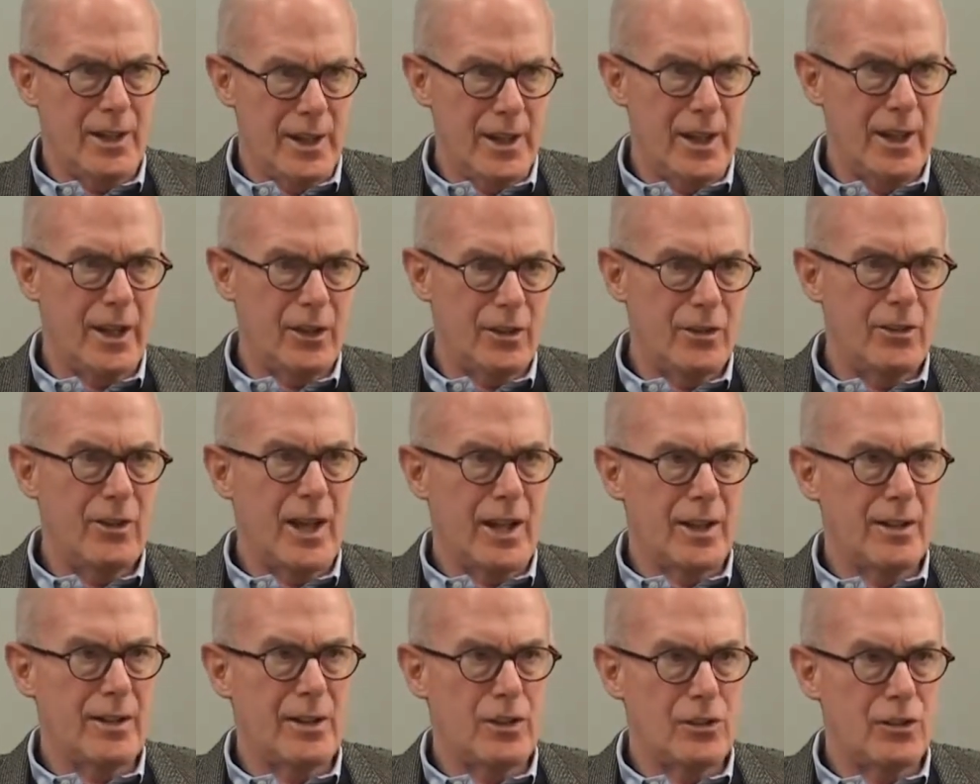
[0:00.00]
and
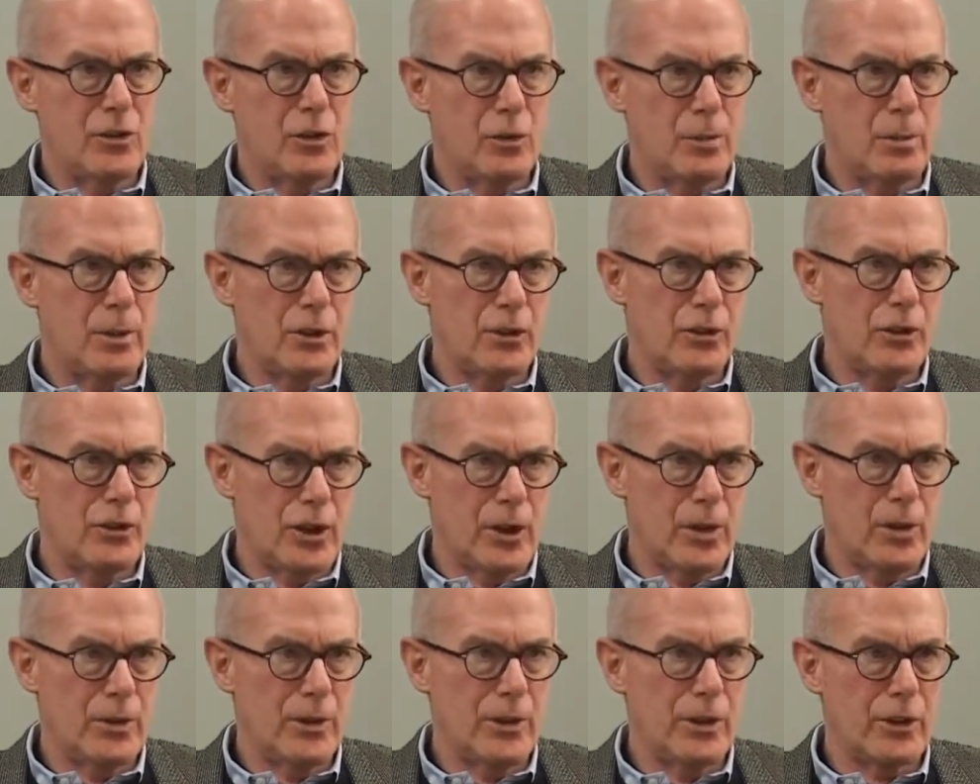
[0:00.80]
this has been
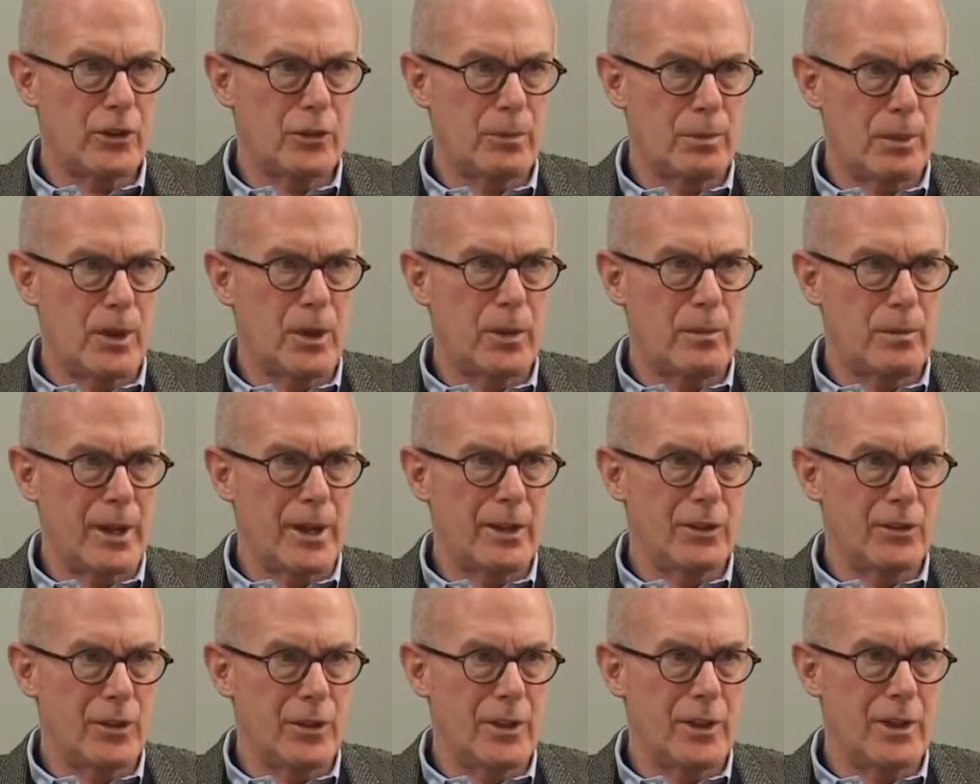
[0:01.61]
shown
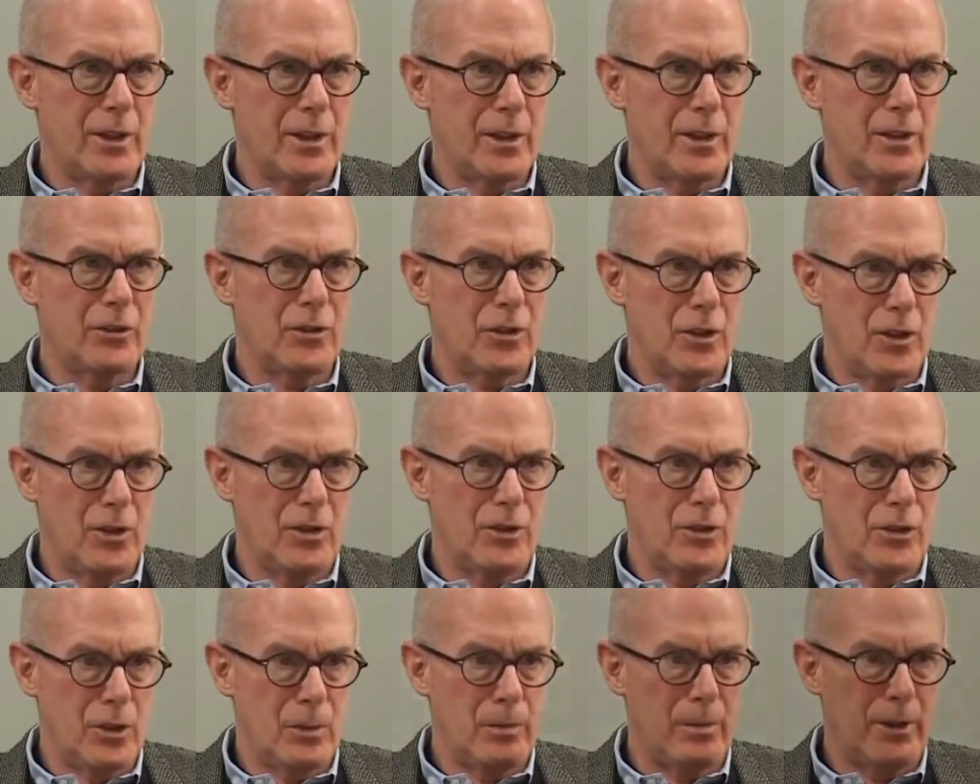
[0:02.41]
experimentally
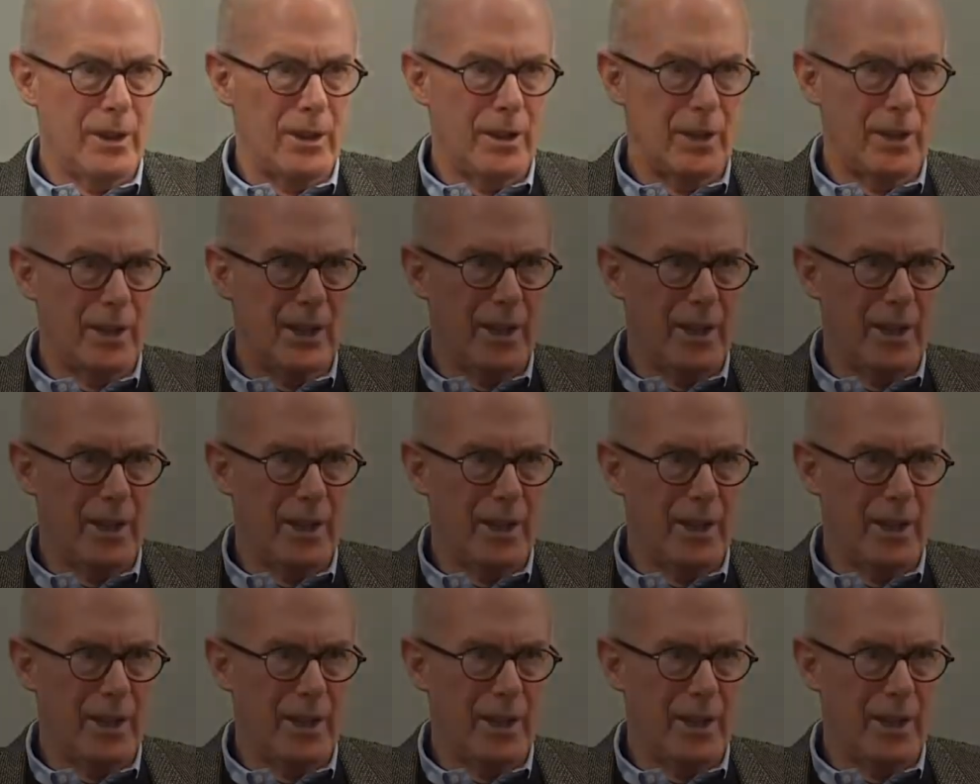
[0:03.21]
to be the